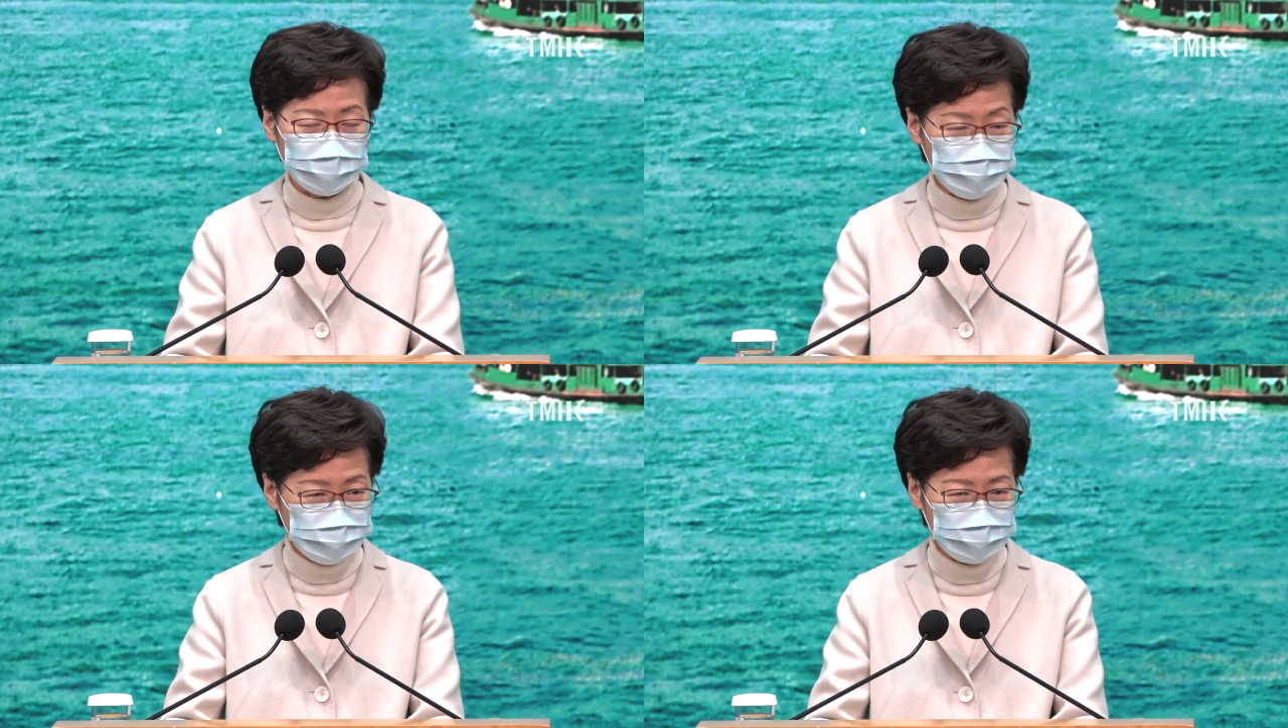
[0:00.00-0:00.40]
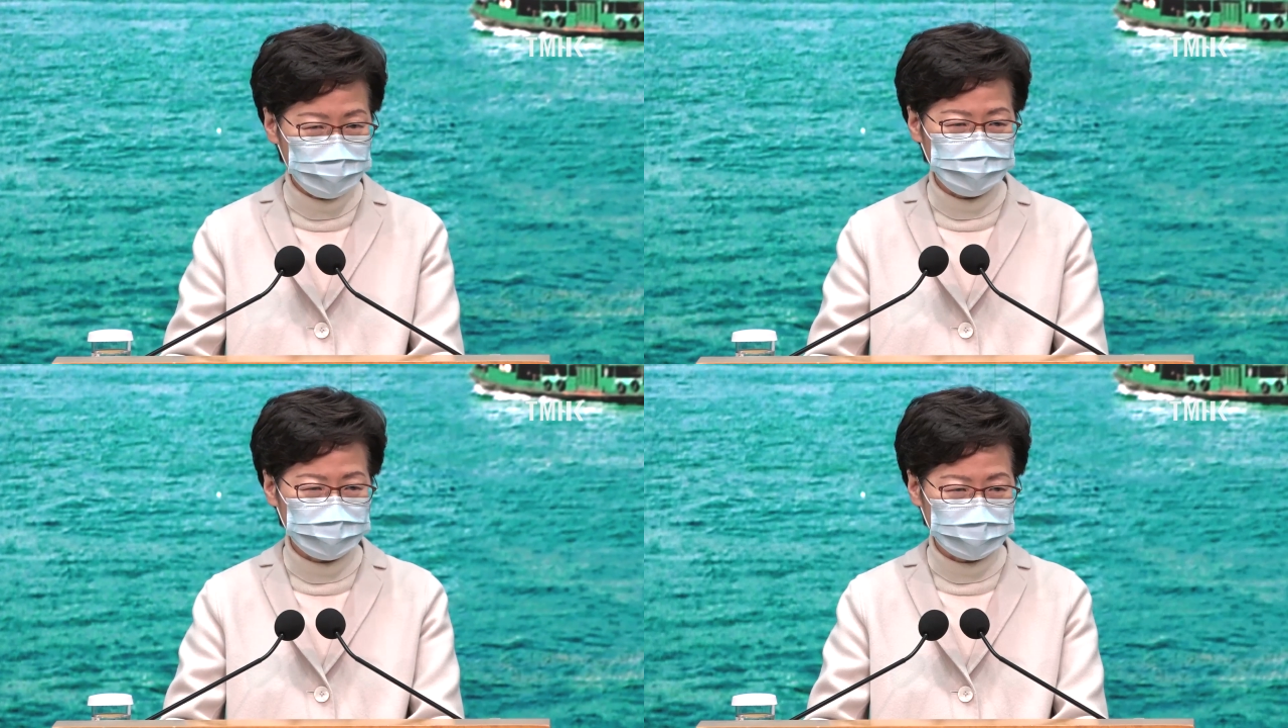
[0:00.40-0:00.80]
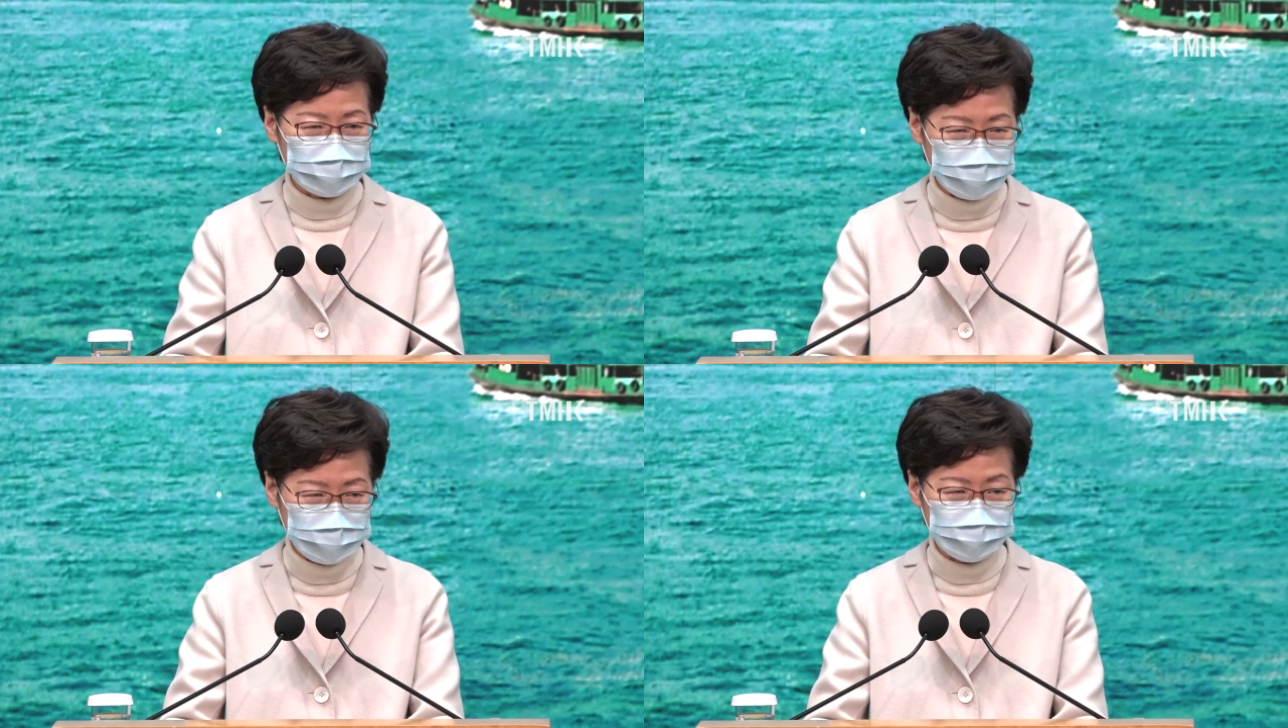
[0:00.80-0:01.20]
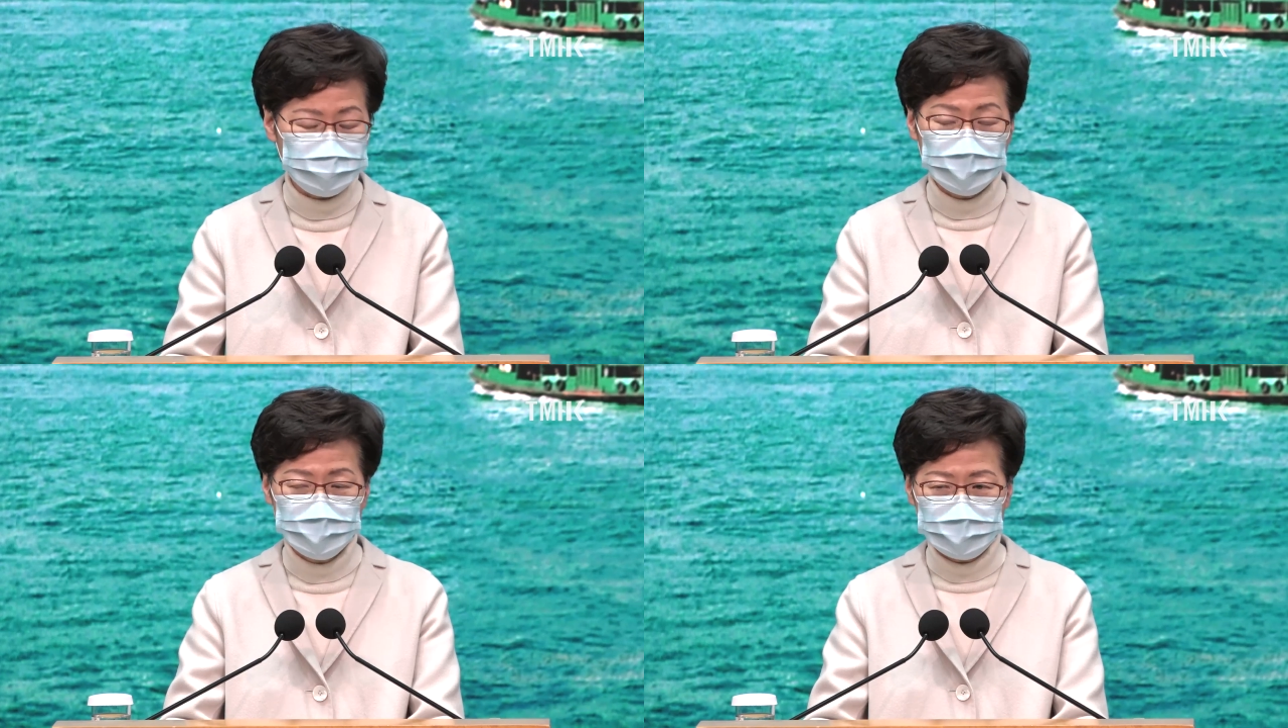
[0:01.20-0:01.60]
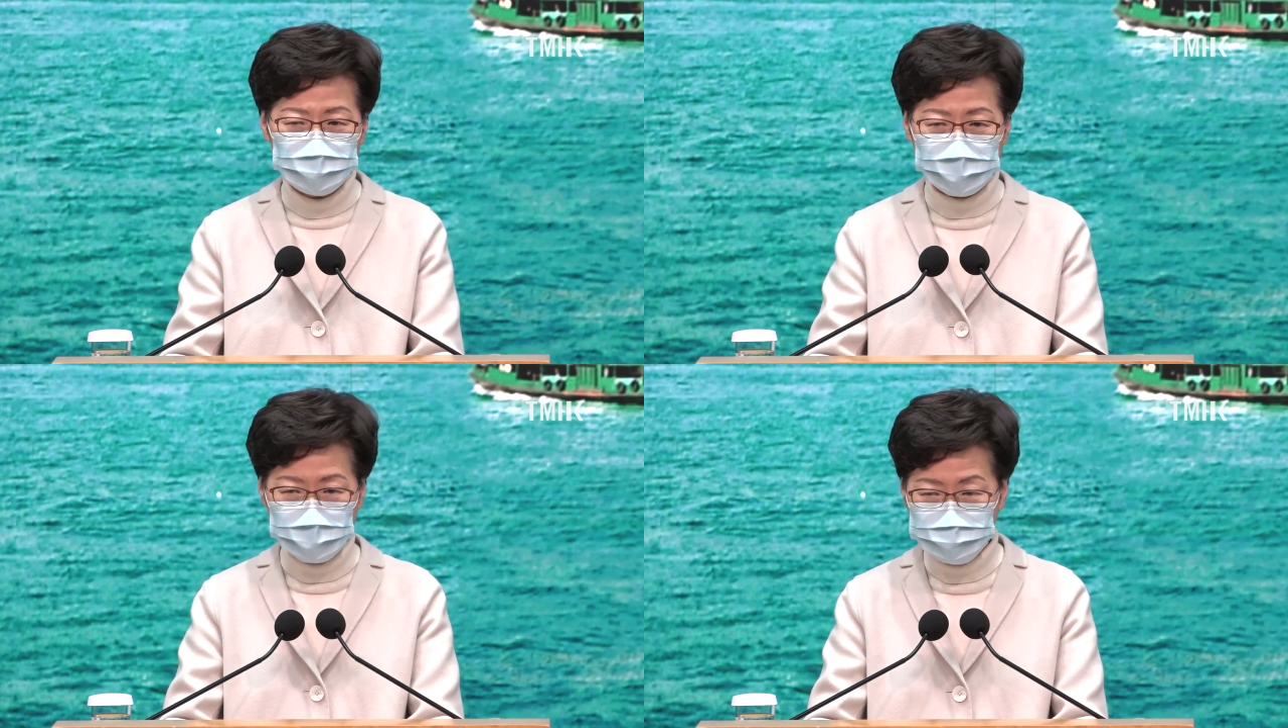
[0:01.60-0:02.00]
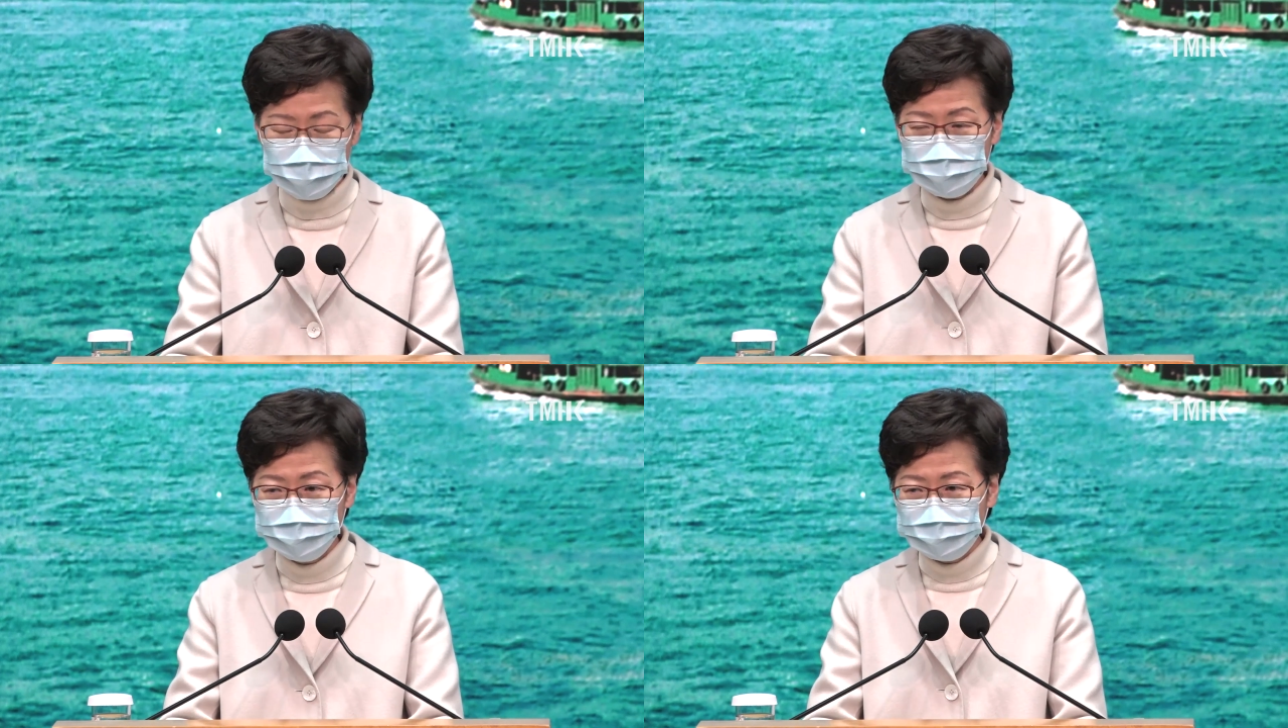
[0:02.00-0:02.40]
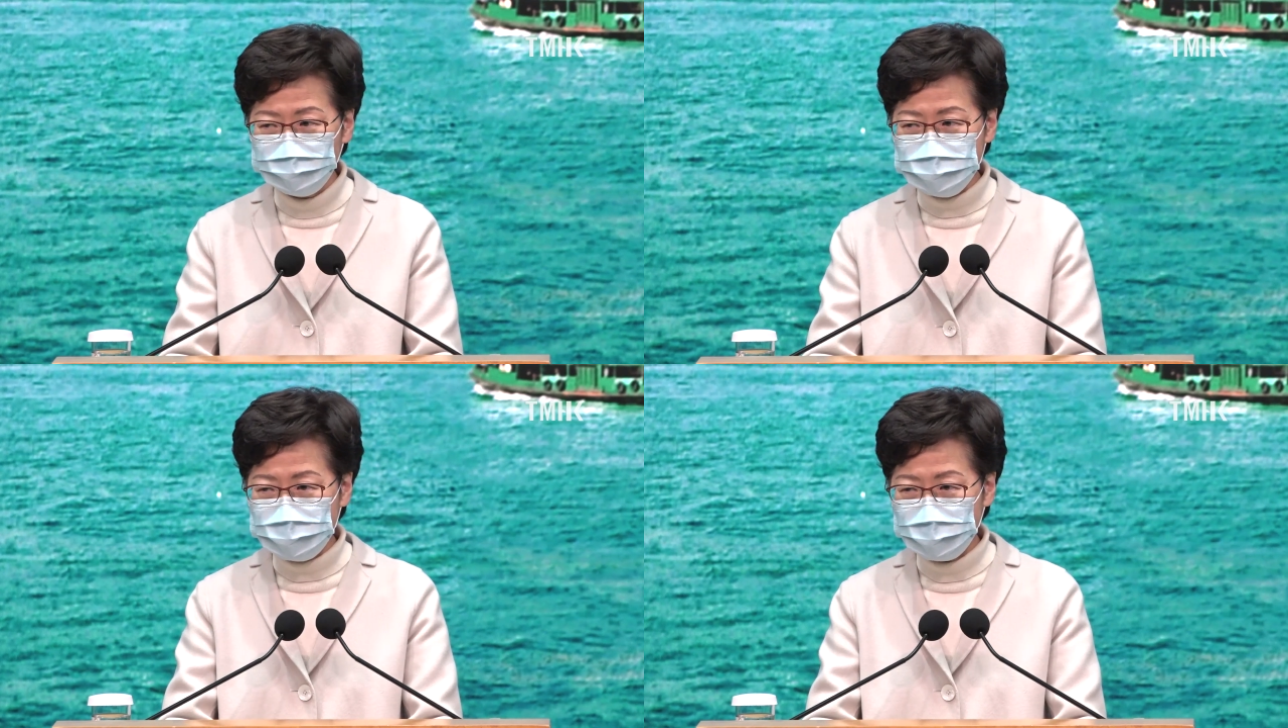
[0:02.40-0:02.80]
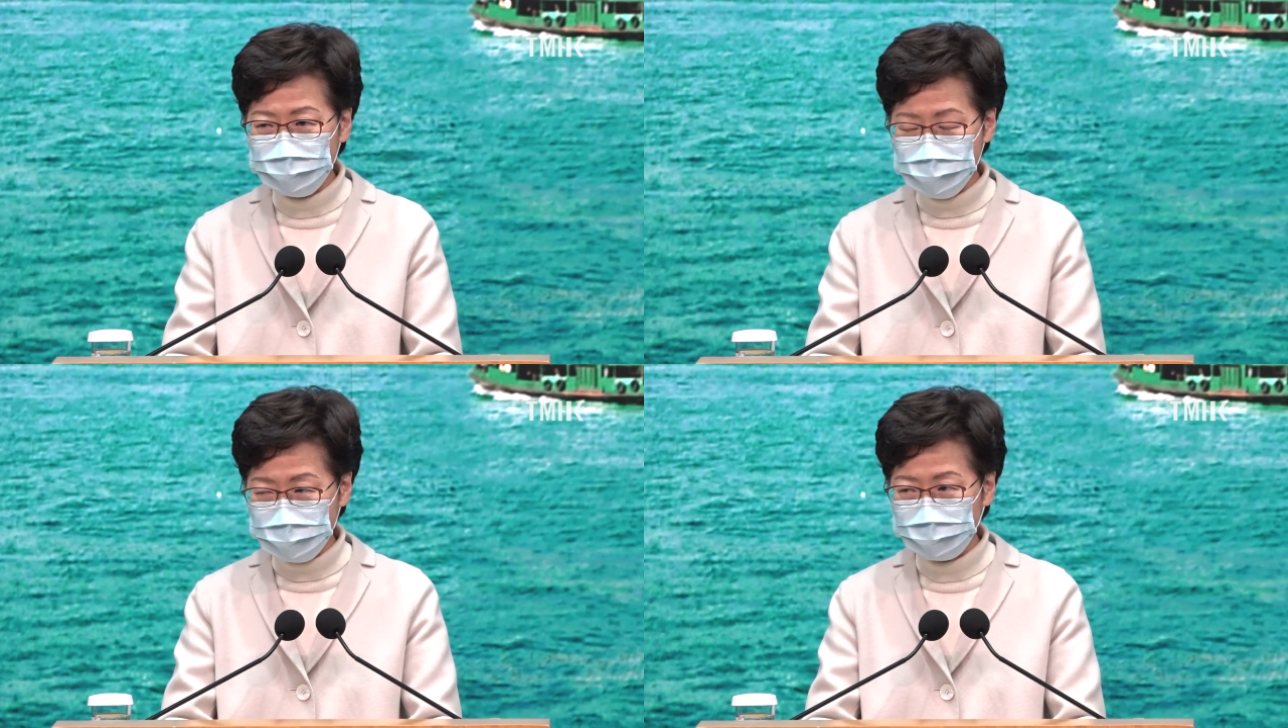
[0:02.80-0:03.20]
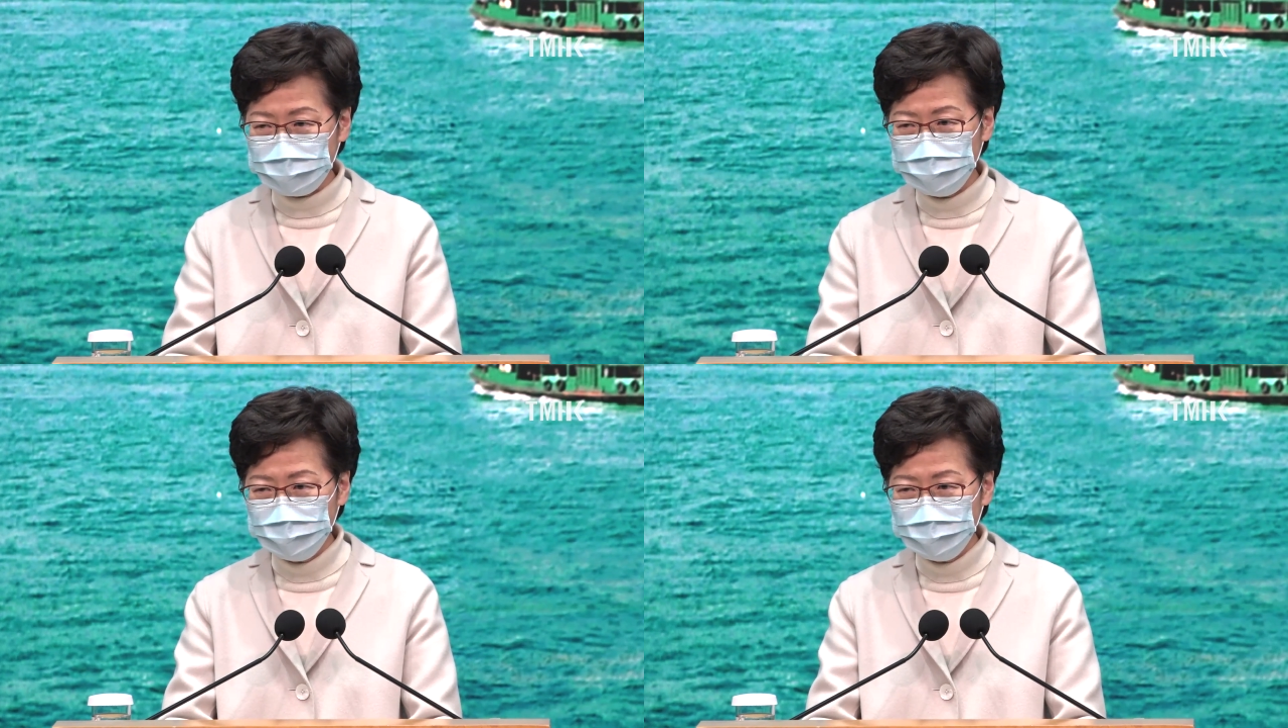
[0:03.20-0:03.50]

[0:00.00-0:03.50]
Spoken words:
And in the second phase, we would not like to